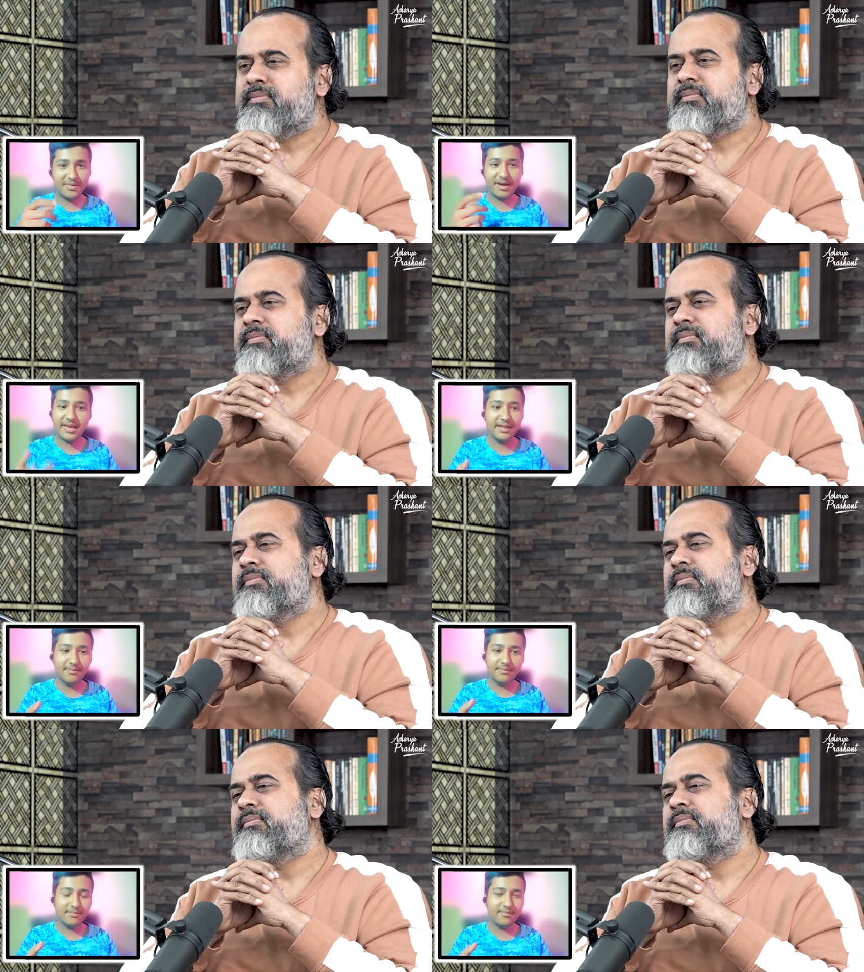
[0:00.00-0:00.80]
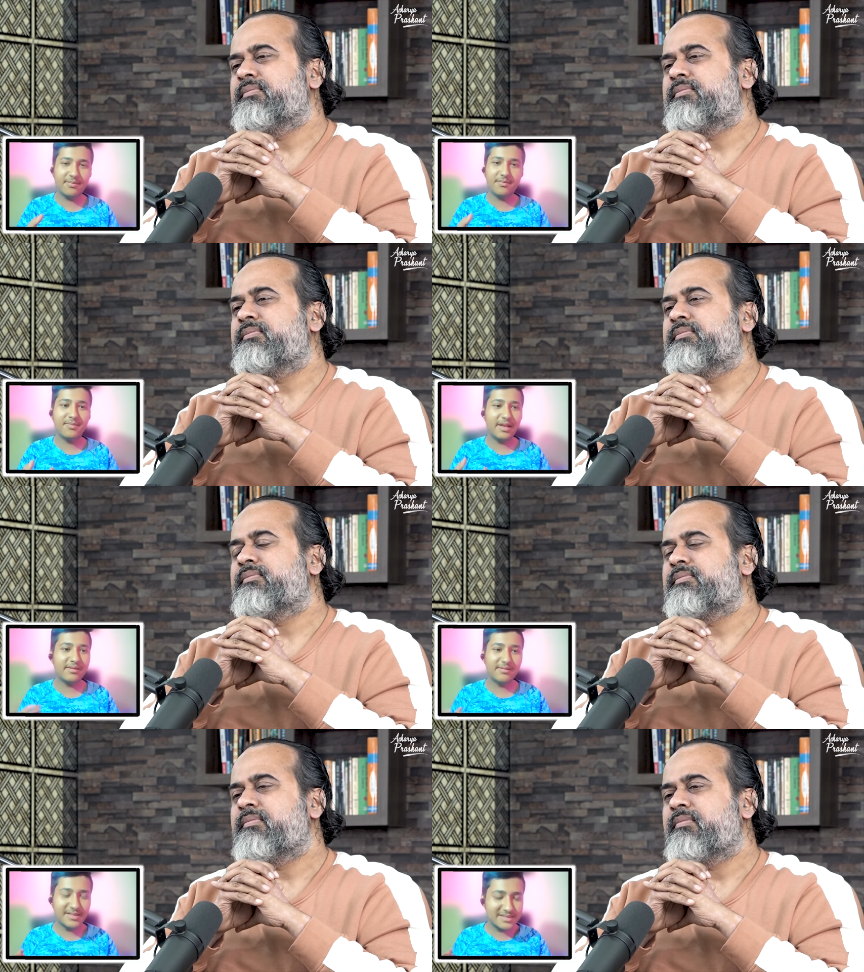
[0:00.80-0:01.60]
Speaker 1: again,
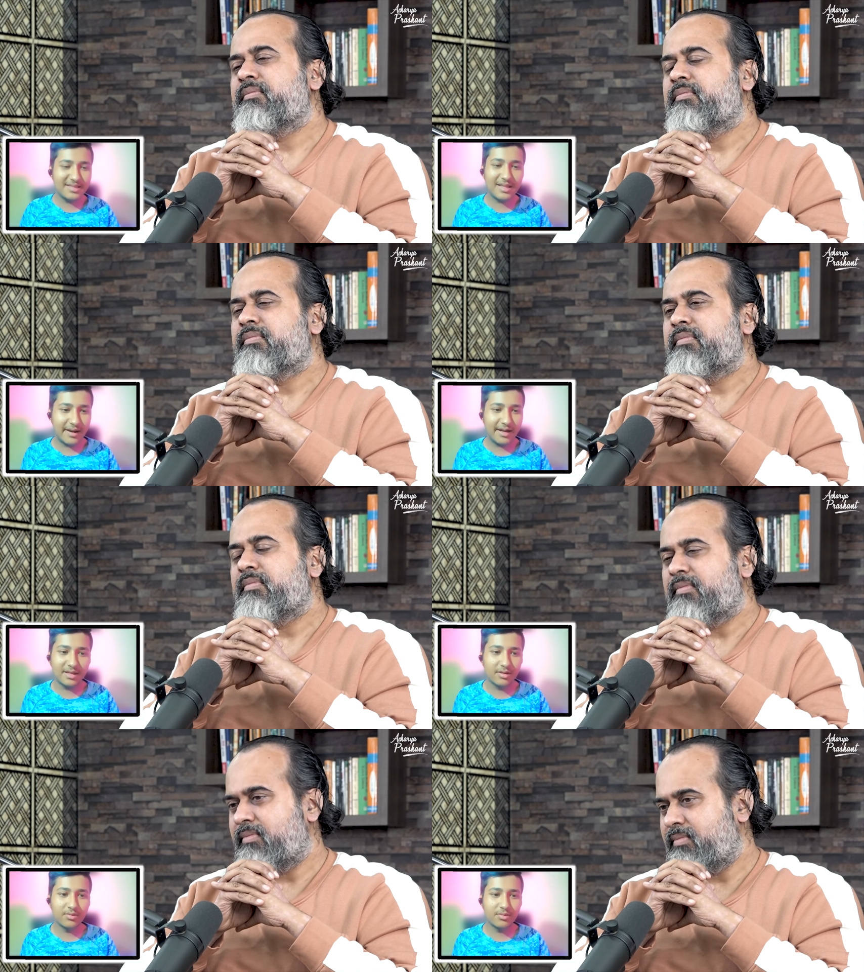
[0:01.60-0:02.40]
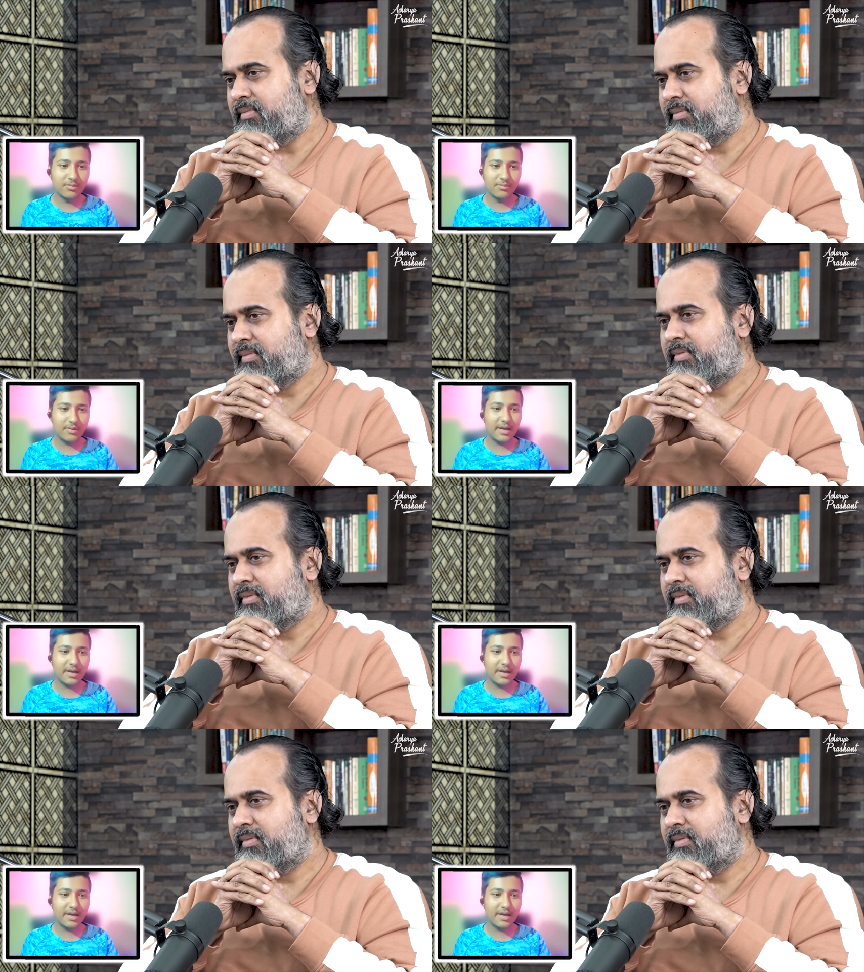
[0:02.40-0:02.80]
like, is it the right thing to do?